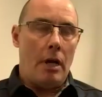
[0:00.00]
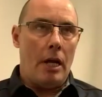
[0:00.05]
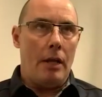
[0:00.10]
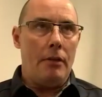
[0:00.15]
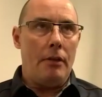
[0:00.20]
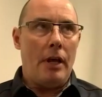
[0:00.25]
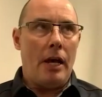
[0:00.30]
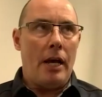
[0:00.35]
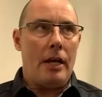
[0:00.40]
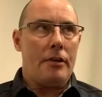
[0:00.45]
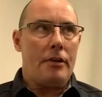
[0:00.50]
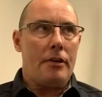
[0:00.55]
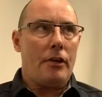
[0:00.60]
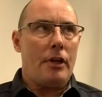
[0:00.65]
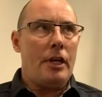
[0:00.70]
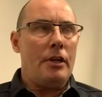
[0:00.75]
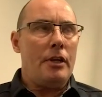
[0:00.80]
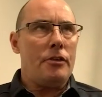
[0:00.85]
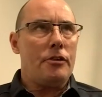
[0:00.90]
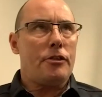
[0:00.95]
And that
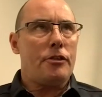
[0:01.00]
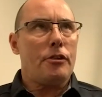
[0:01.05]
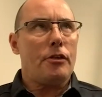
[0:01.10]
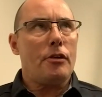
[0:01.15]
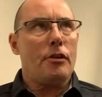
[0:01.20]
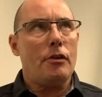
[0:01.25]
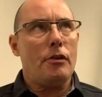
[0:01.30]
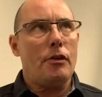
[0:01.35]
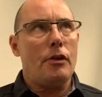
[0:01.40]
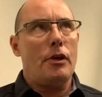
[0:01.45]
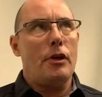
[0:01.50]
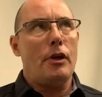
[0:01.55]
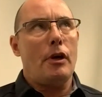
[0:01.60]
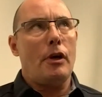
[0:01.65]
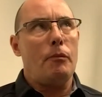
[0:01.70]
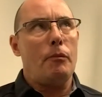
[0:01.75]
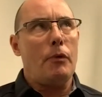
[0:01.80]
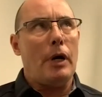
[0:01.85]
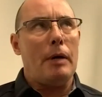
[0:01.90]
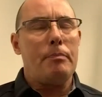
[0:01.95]
is,
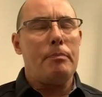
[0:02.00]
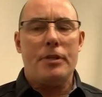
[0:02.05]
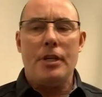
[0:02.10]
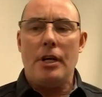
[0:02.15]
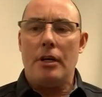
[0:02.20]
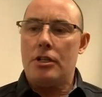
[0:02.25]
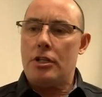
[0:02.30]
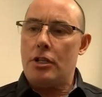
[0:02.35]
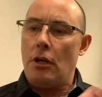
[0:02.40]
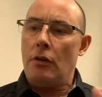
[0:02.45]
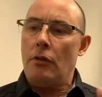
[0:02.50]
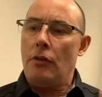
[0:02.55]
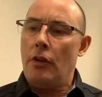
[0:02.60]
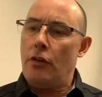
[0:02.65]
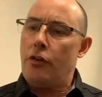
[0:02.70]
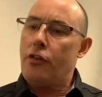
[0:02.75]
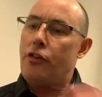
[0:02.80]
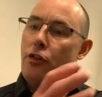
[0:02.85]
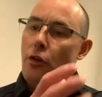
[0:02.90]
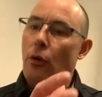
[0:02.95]
I've touched on
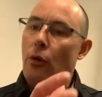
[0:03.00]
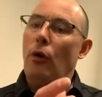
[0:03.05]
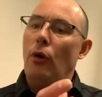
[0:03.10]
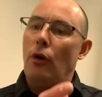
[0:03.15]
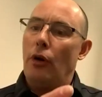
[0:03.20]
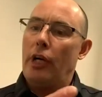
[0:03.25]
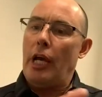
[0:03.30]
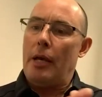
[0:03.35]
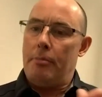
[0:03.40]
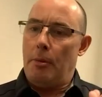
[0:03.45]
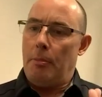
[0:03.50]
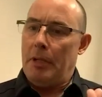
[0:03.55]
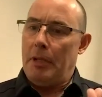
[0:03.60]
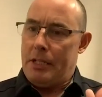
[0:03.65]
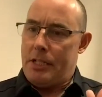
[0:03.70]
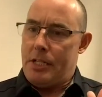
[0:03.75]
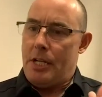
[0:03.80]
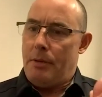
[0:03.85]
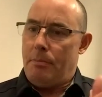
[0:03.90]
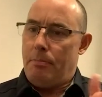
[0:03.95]
the SOAR
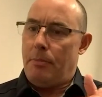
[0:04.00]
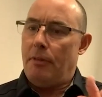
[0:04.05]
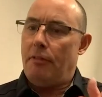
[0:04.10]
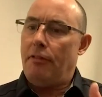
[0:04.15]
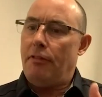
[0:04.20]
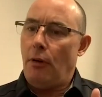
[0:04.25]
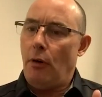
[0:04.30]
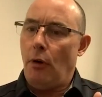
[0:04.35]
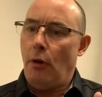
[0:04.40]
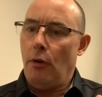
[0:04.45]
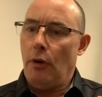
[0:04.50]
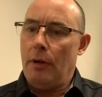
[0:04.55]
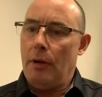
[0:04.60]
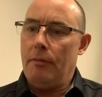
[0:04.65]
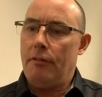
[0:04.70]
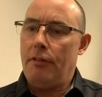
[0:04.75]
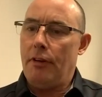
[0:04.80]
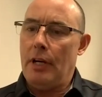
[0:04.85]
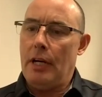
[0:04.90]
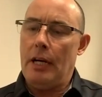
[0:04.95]
capability before,
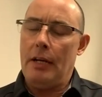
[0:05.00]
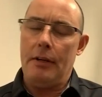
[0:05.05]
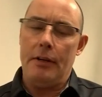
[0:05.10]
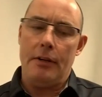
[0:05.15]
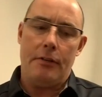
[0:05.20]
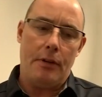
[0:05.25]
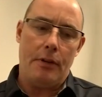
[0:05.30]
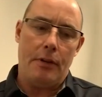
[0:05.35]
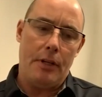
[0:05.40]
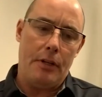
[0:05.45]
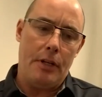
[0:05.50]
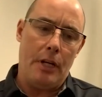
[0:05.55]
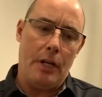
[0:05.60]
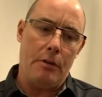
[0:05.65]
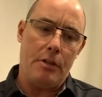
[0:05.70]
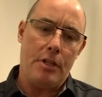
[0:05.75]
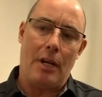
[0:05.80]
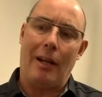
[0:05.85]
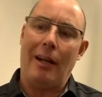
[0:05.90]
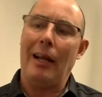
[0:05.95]
and
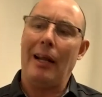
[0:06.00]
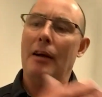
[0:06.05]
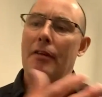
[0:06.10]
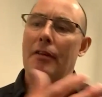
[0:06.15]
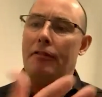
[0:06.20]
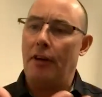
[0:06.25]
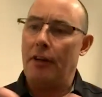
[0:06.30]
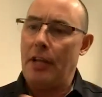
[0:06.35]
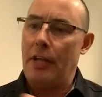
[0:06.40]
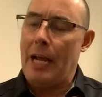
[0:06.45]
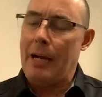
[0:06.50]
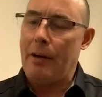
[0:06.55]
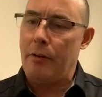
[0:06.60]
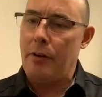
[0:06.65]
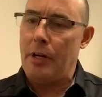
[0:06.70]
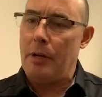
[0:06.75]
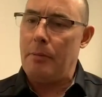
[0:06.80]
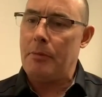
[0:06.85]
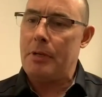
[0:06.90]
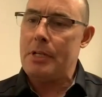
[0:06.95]
to clarify the
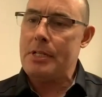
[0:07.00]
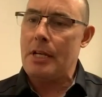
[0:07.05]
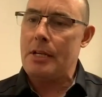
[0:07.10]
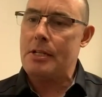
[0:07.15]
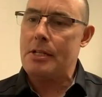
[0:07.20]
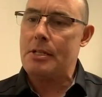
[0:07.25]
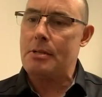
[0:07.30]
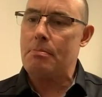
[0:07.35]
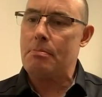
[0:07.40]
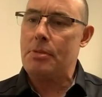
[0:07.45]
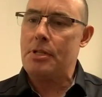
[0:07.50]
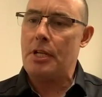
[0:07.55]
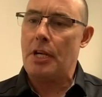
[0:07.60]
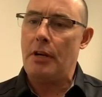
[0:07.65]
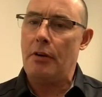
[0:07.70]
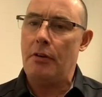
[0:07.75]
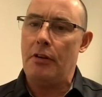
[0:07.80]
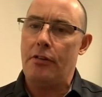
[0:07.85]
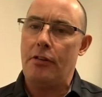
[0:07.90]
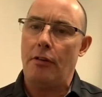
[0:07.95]
acronym, because us
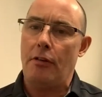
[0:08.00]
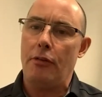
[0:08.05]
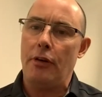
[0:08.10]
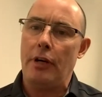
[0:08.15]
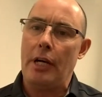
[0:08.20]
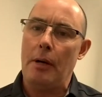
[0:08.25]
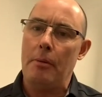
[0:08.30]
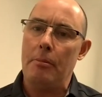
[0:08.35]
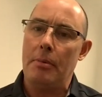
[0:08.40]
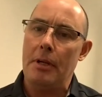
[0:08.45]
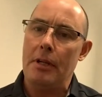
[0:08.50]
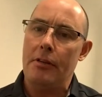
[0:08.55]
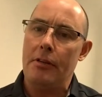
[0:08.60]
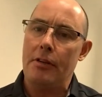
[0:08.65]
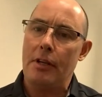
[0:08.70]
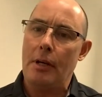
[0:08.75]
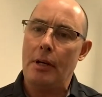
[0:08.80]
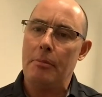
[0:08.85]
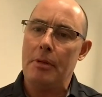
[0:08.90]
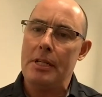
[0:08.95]
security software companies
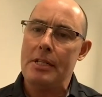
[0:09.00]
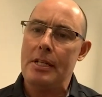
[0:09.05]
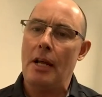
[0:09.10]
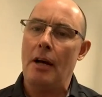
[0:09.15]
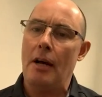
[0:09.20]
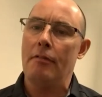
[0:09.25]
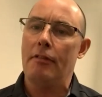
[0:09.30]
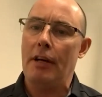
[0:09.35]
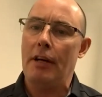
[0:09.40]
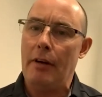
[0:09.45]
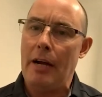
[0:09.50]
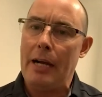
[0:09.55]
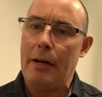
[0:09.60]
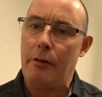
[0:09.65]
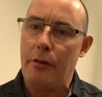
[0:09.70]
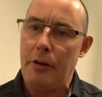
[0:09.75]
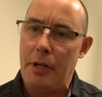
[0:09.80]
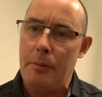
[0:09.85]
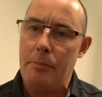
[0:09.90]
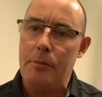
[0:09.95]
love our
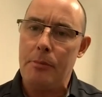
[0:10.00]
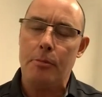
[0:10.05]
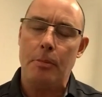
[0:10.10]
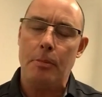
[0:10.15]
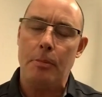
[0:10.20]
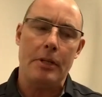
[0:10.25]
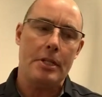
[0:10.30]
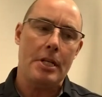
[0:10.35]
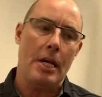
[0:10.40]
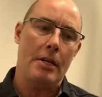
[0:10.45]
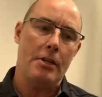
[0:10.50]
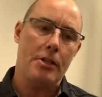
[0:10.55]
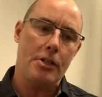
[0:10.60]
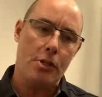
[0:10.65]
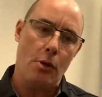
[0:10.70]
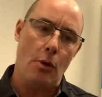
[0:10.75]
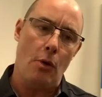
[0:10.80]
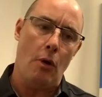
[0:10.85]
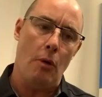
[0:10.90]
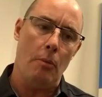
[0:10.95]
acronyms, but
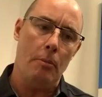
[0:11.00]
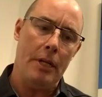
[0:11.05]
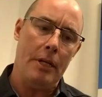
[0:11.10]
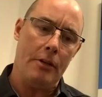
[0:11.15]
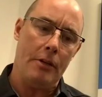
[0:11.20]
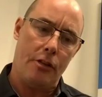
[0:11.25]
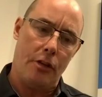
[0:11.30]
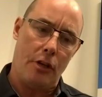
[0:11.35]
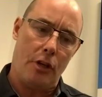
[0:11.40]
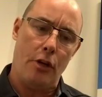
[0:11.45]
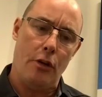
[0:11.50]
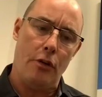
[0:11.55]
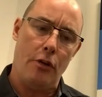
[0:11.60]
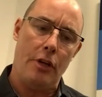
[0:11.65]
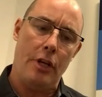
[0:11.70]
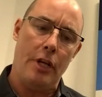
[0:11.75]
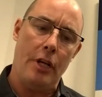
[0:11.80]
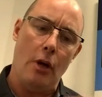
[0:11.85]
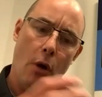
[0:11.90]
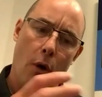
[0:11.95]
SOAR meaning
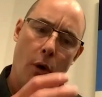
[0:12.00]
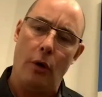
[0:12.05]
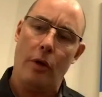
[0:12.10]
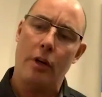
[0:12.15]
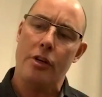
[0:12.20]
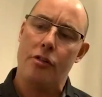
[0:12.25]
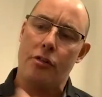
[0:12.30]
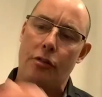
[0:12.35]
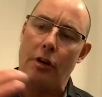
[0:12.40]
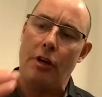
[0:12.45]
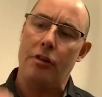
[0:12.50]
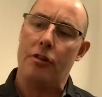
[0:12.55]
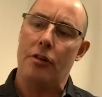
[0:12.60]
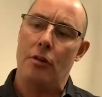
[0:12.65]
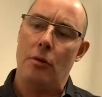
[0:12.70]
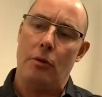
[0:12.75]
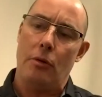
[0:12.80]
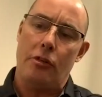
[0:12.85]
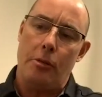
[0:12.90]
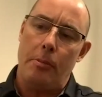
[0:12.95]
security,
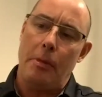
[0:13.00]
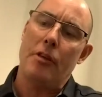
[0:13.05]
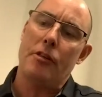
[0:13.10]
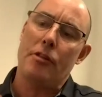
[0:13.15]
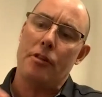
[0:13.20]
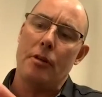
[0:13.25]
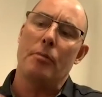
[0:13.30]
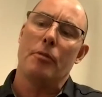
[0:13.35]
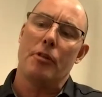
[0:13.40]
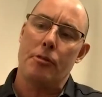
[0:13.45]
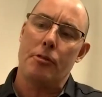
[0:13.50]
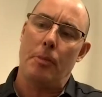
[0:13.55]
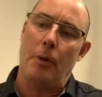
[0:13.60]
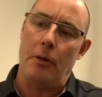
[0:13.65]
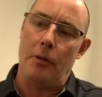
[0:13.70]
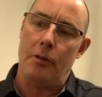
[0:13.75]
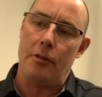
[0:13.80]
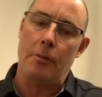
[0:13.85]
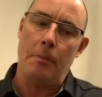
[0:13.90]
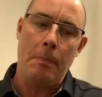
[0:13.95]
orchestration, automation, and
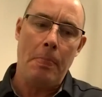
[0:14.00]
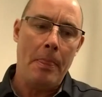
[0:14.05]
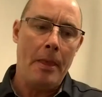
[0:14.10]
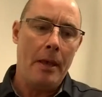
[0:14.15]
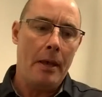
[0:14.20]
response.